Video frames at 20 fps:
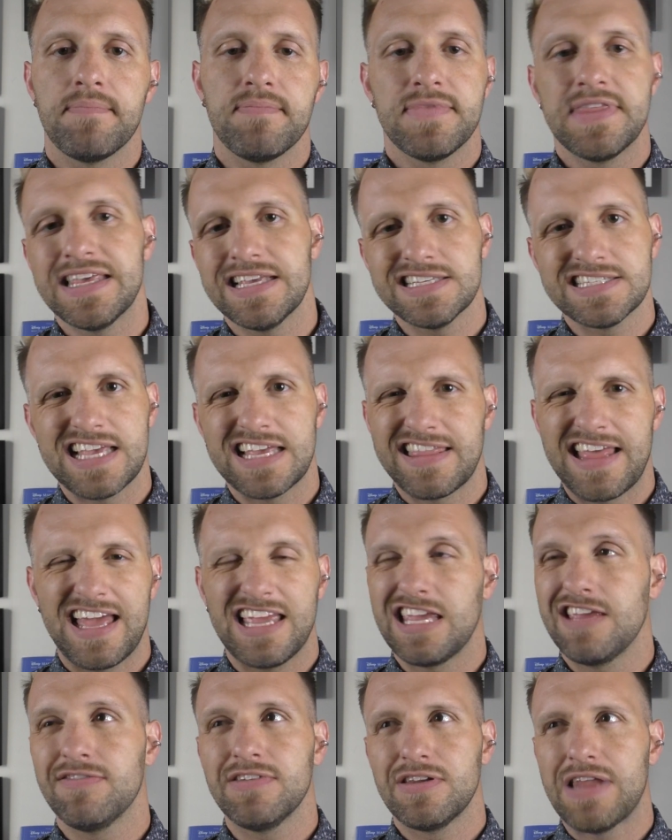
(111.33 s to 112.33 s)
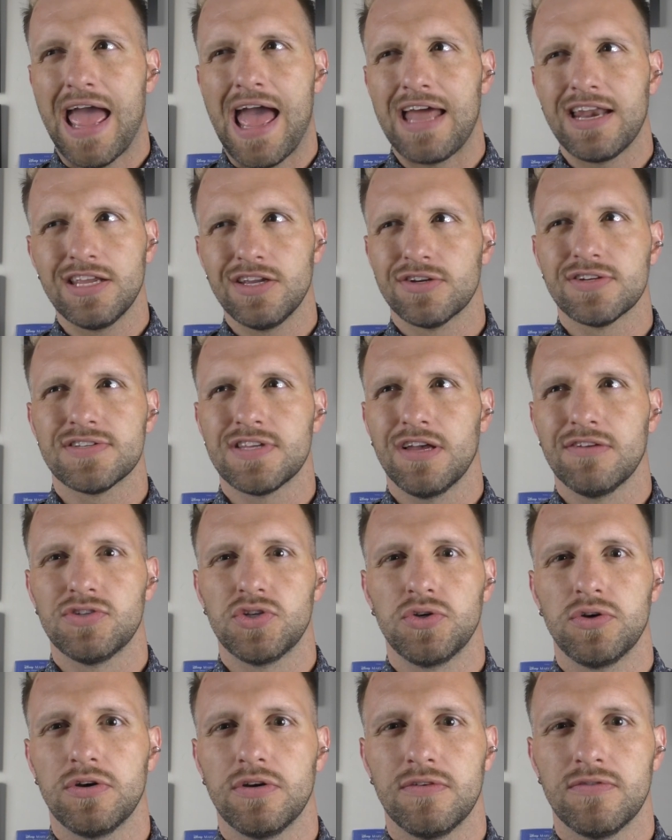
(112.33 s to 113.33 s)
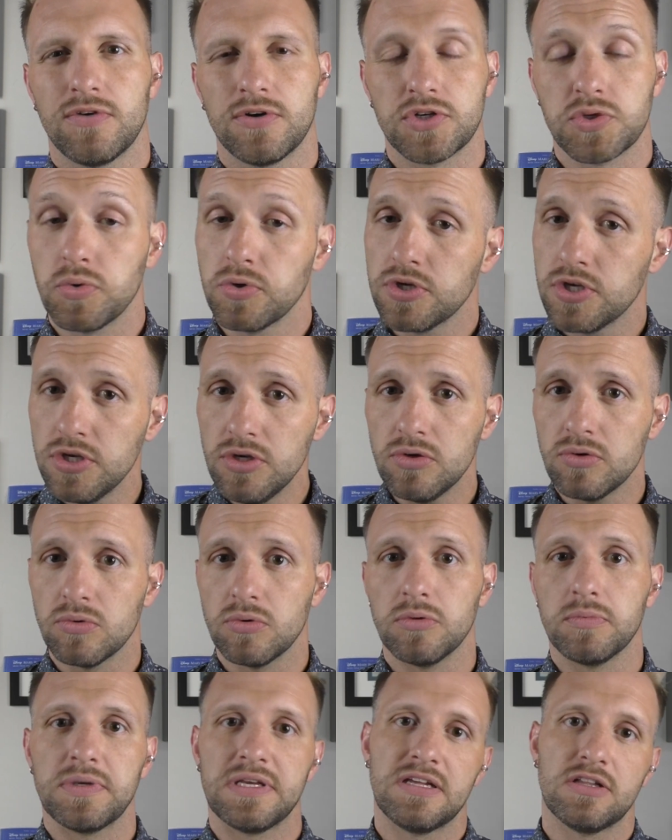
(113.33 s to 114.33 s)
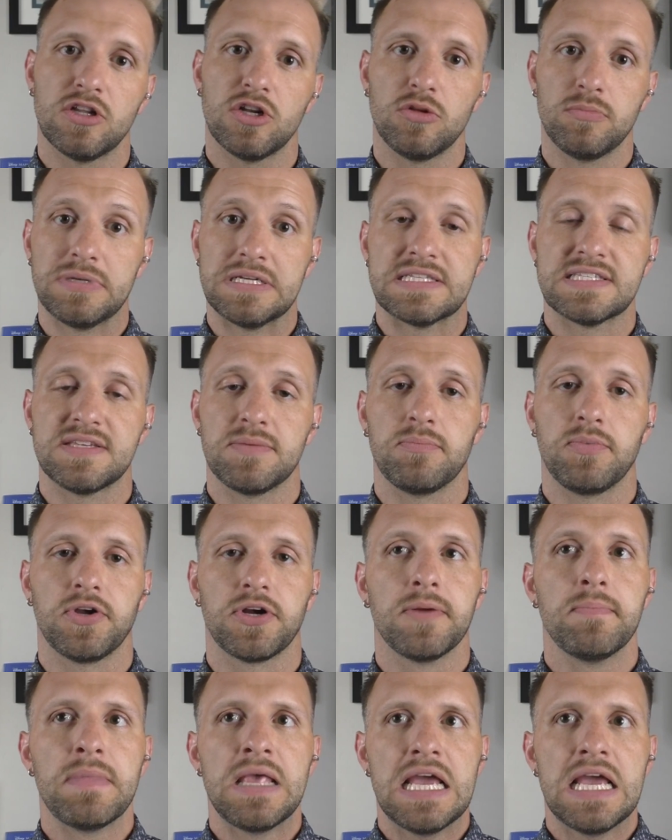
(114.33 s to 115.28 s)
Things like that, even adding yourself to a virtual queue will be a little bit simpler.